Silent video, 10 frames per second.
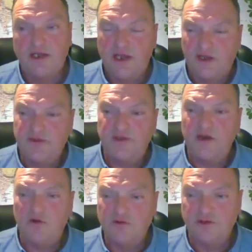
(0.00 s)
I think the
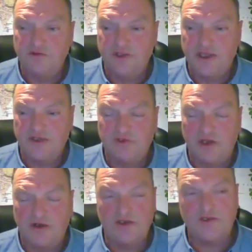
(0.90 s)
older you get as
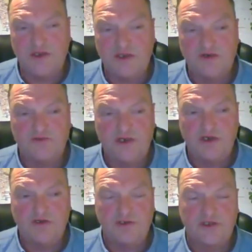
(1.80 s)
well, it gets harder and
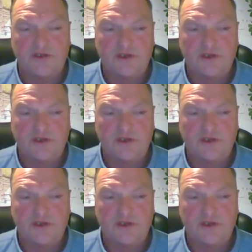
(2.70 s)
harder.